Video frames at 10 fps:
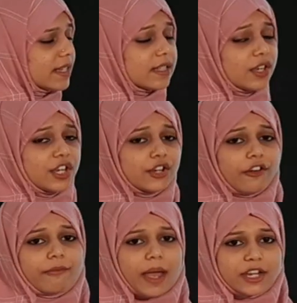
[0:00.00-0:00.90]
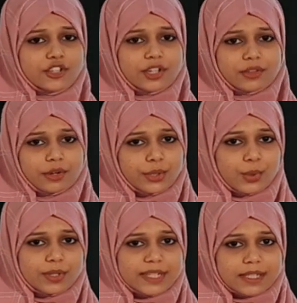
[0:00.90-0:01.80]
is the need of managing the
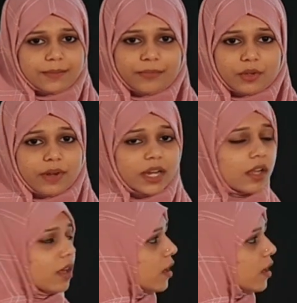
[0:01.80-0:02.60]
resources, right?